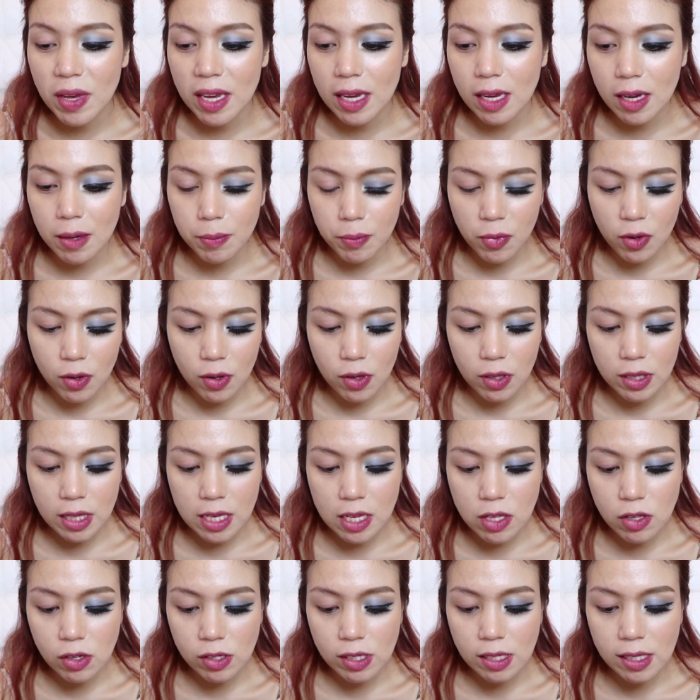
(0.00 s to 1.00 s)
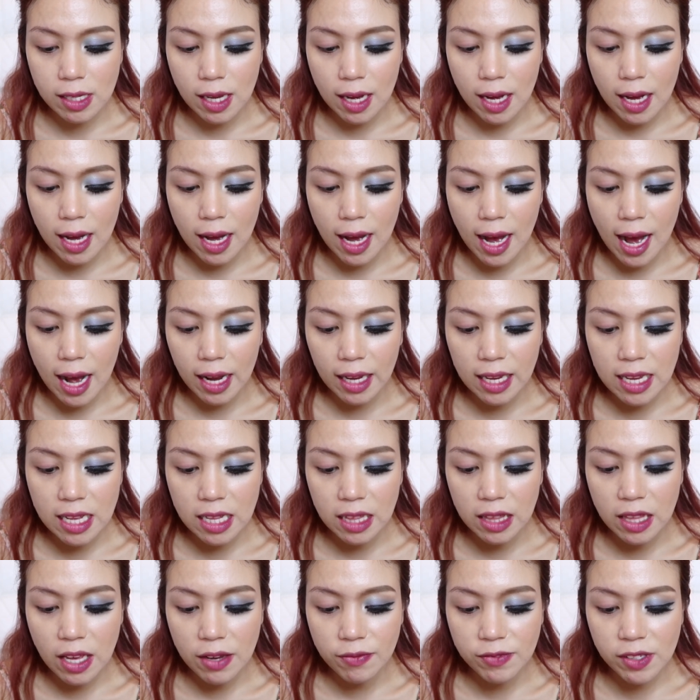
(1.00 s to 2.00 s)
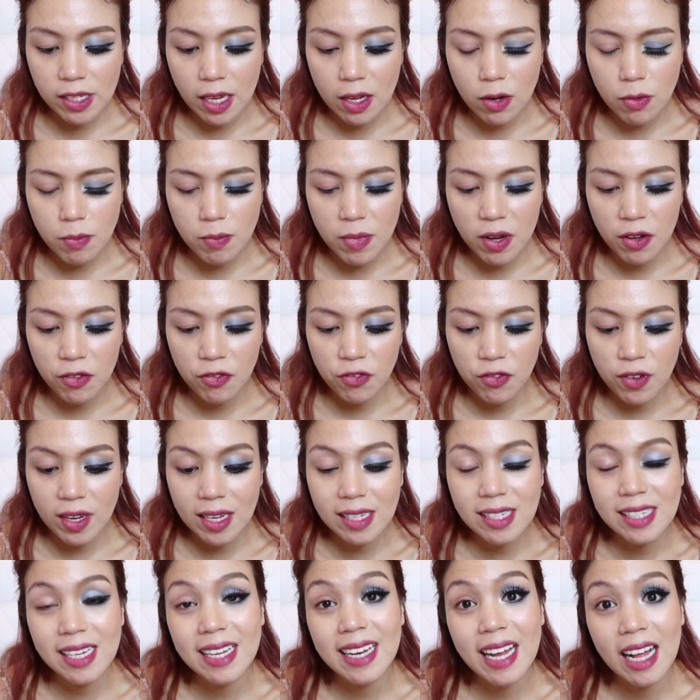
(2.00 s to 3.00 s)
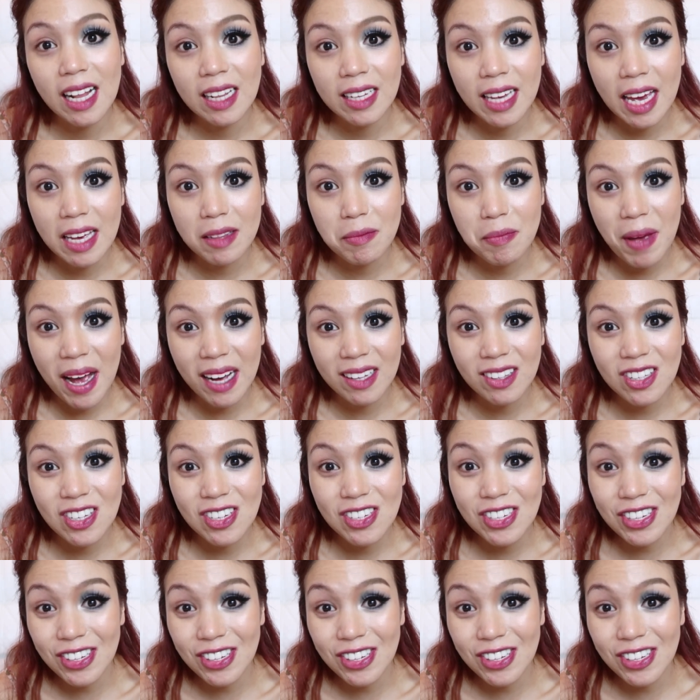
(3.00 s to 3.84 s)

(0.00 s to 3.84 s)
yung makeup ko dito sa aking lips, side of my face, and I'll get back to